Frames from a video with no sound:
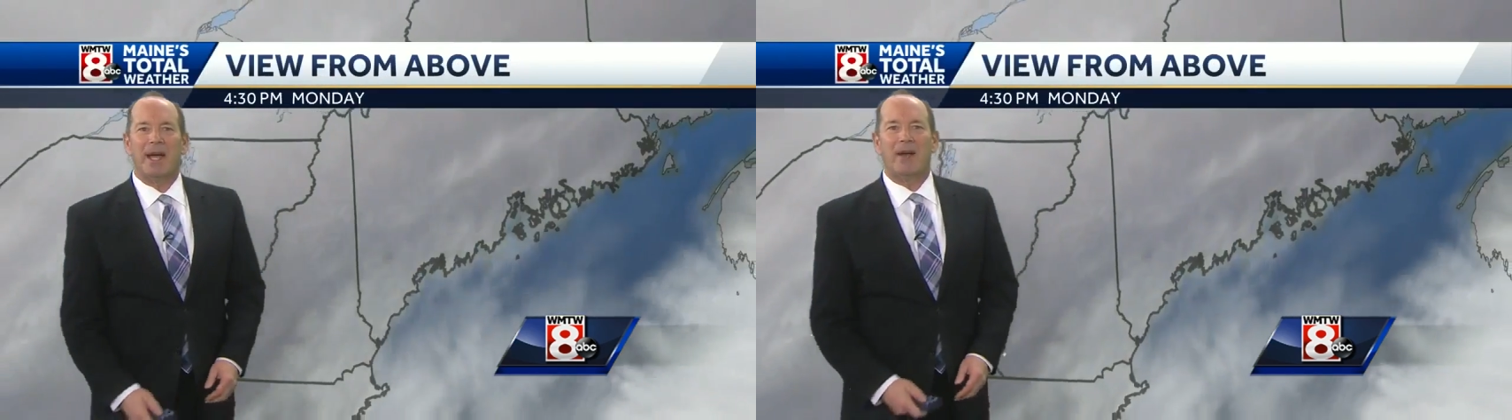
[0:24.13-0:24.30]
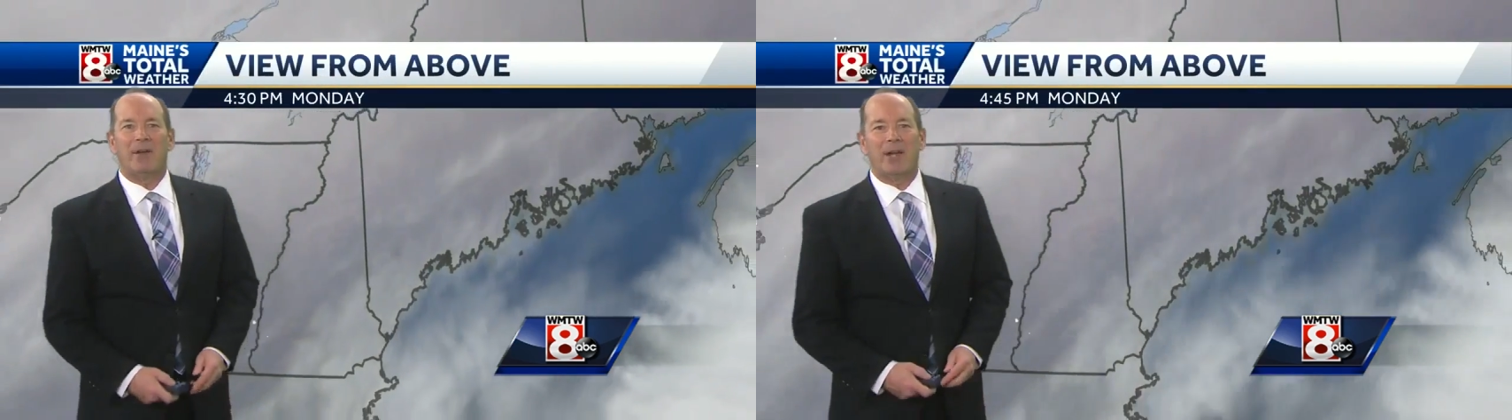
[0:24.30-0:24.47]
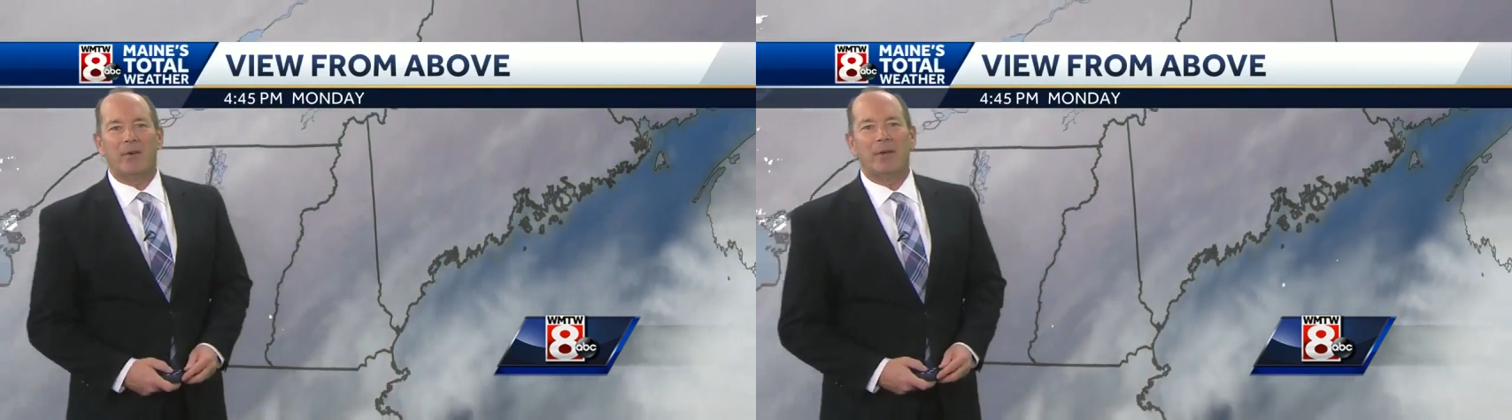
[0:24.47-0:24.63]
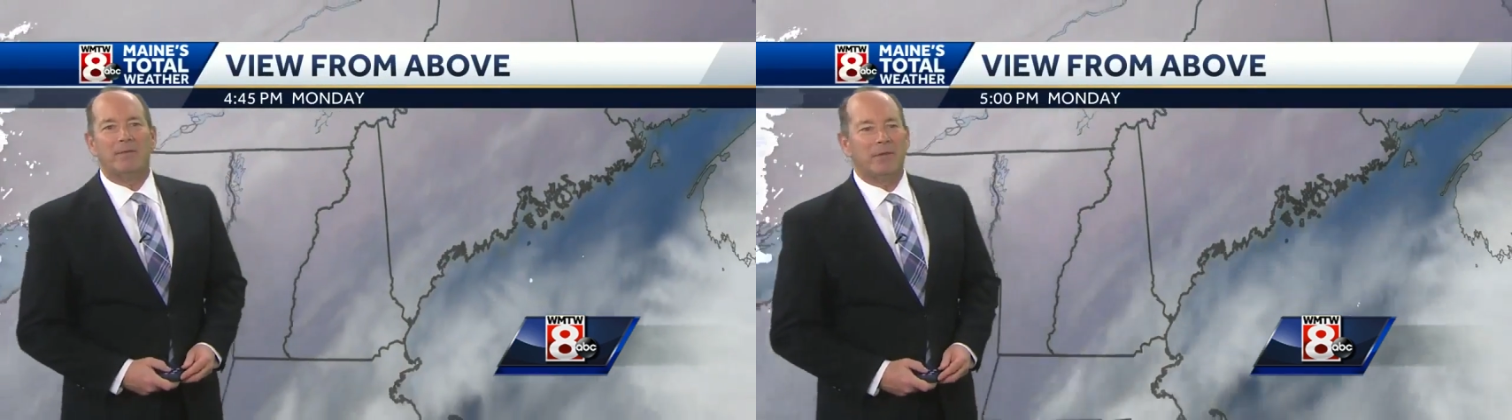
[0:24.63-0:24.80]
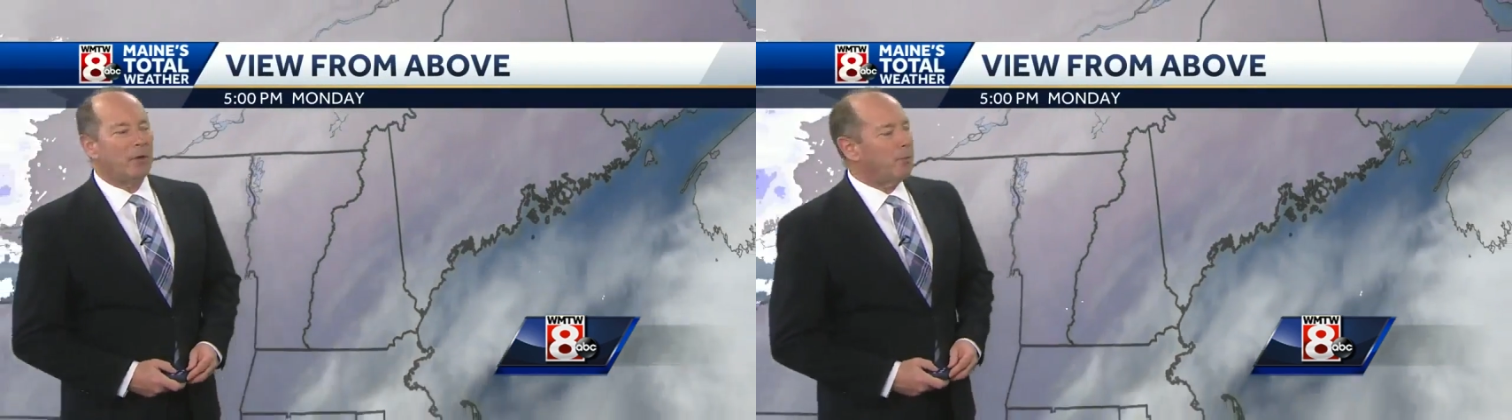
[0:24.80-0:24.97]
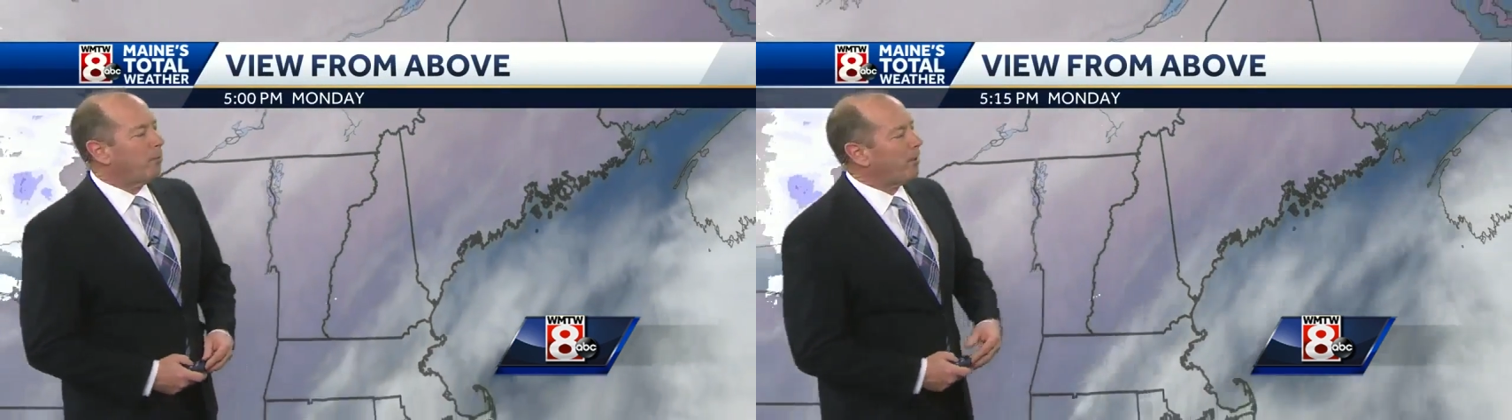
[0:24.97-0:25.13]
down. Area
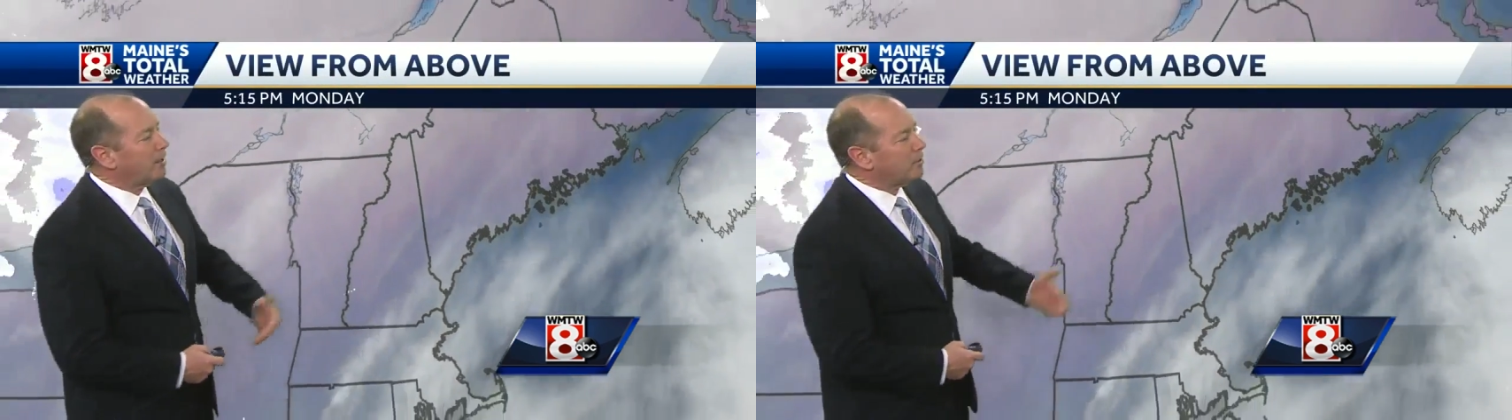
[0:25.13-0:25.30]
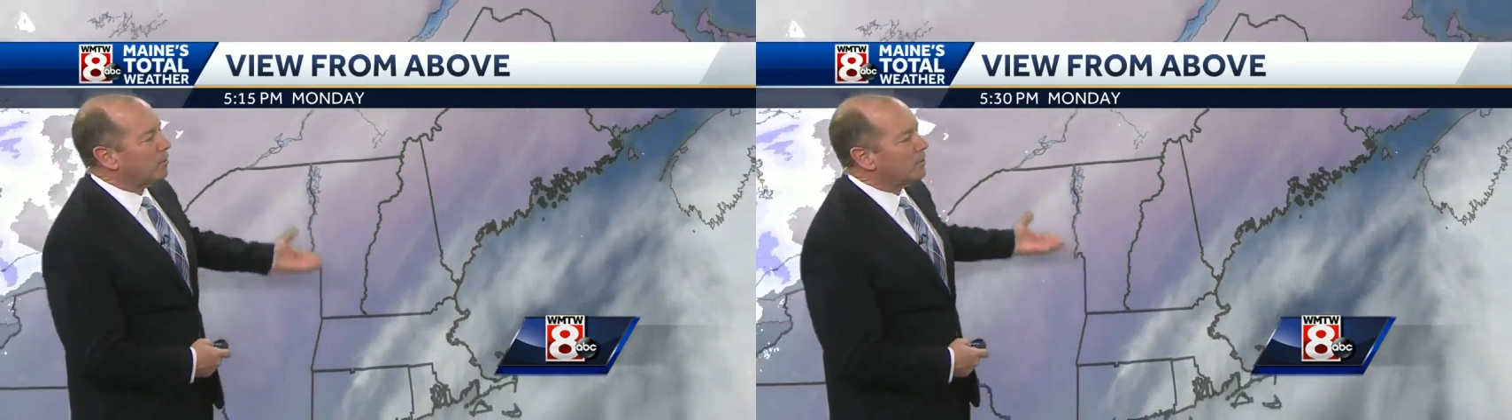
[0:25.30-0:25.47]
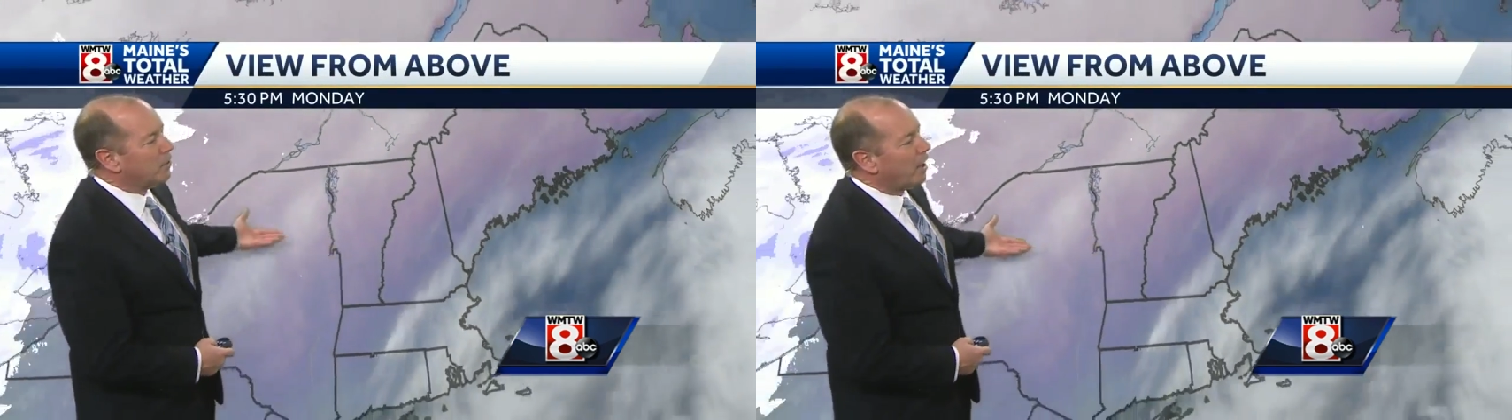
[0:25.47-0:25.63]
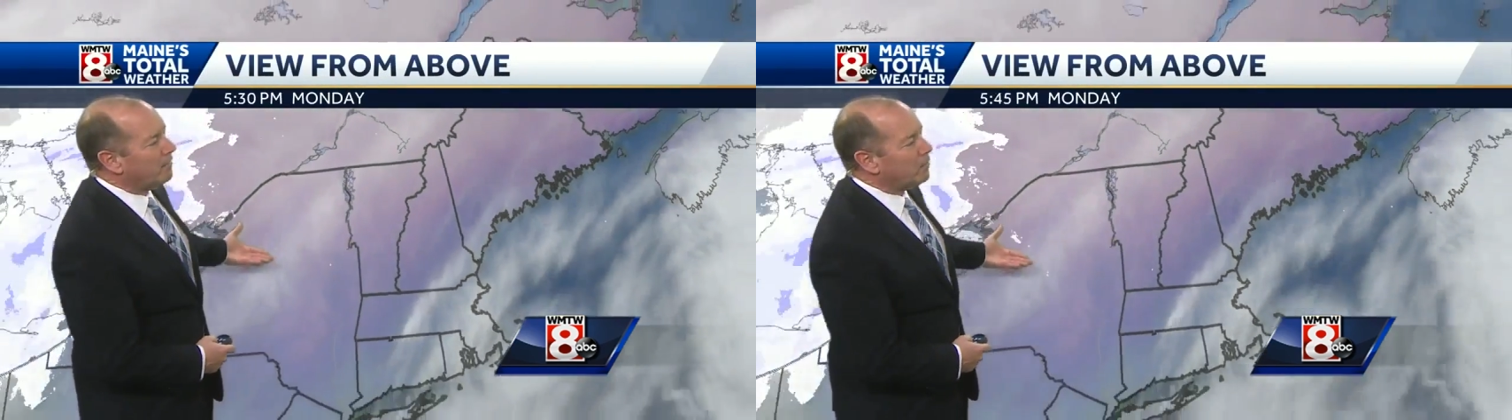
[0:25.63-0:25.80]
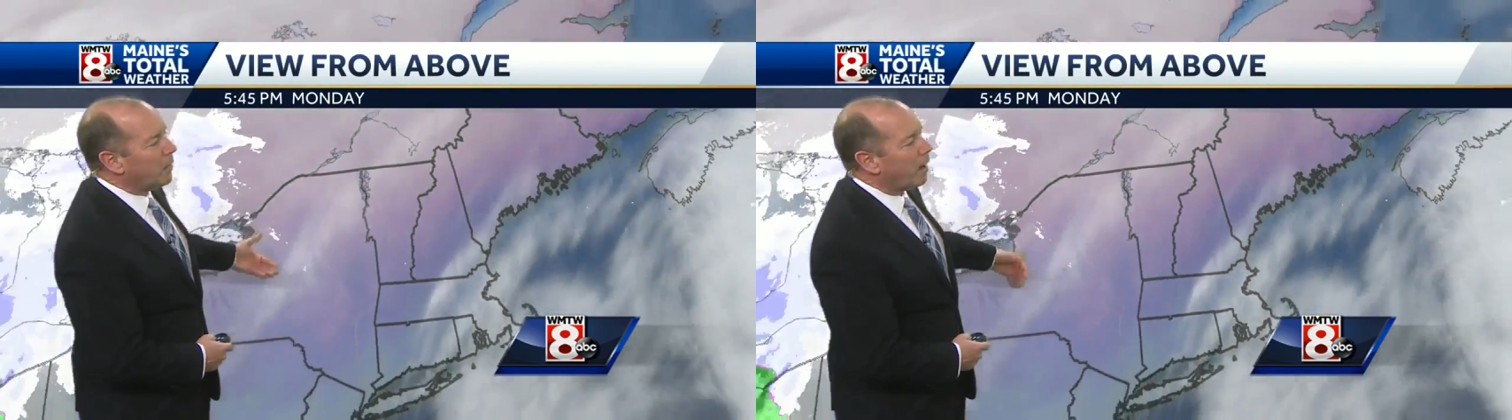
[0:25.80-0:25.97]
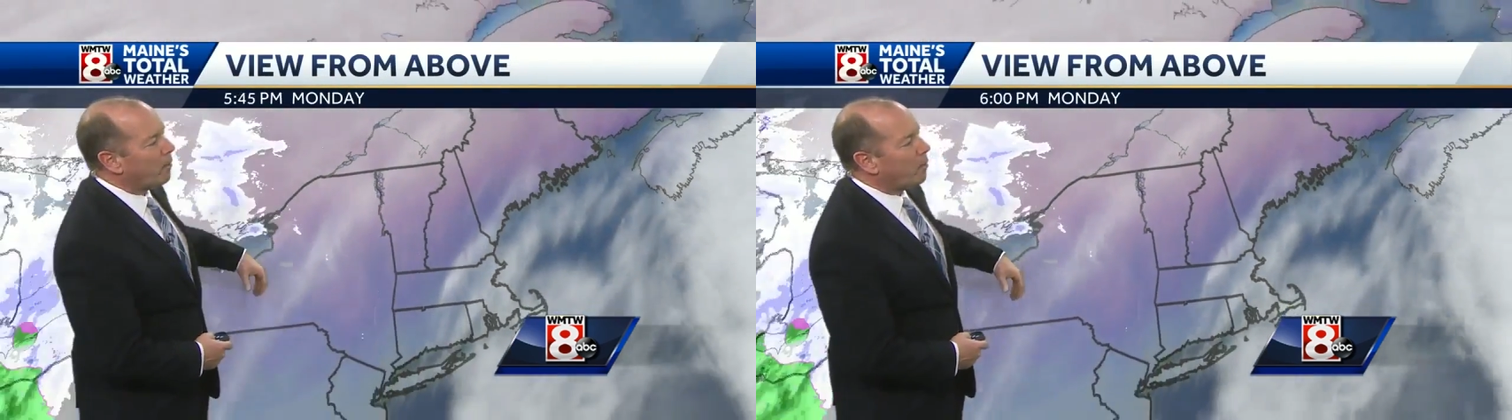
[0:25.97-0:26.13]
of low pressure is
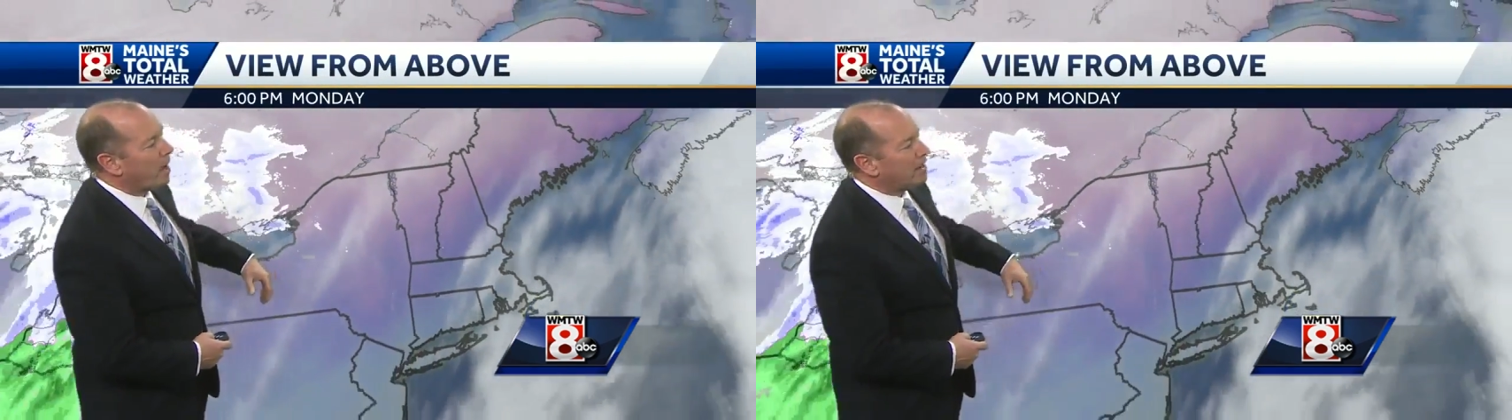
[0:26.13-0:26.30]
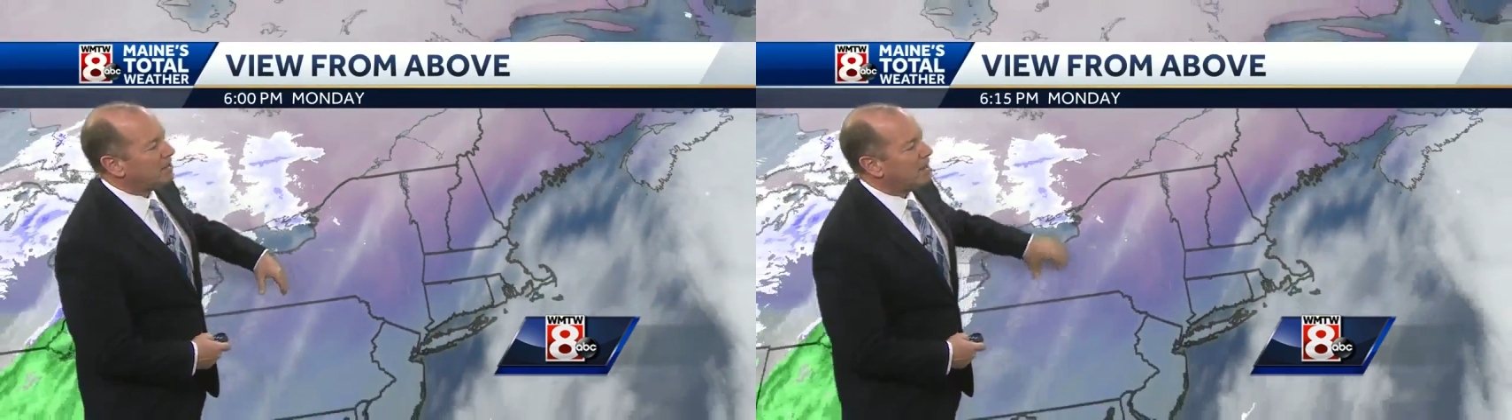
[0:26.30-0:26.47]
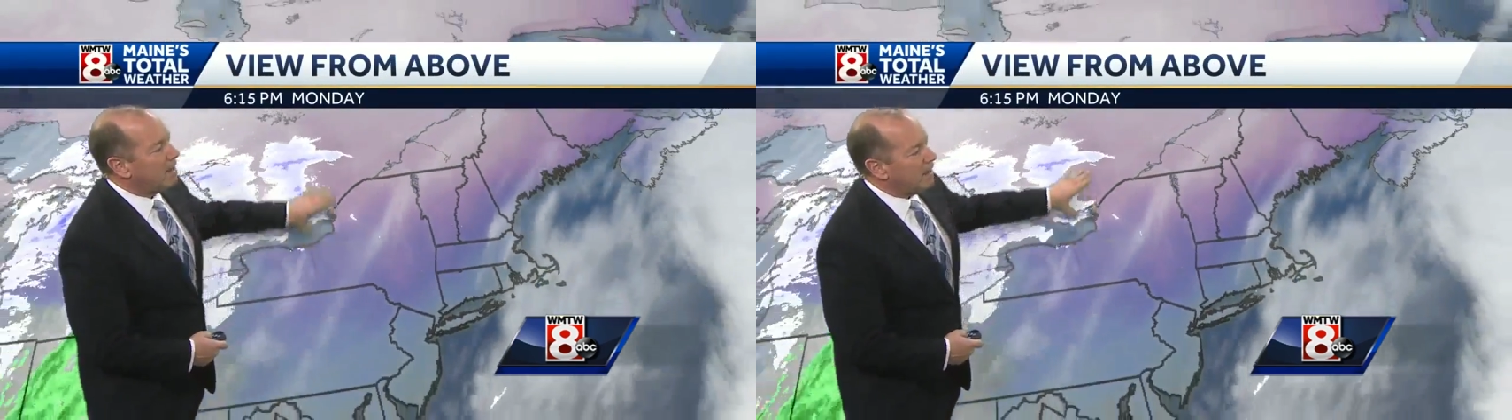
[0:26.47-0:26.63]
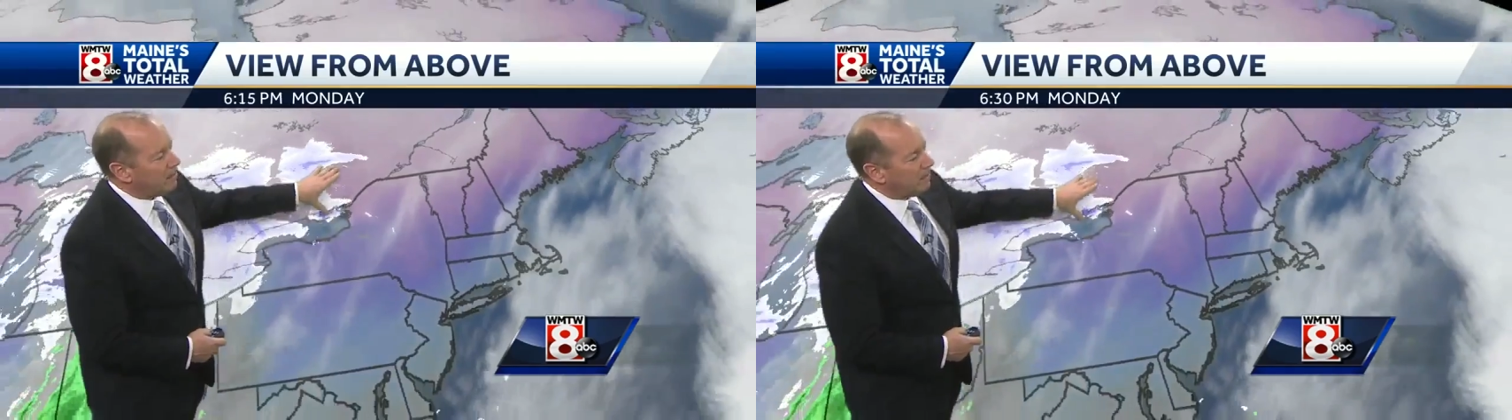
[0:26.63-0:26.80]
off to our west.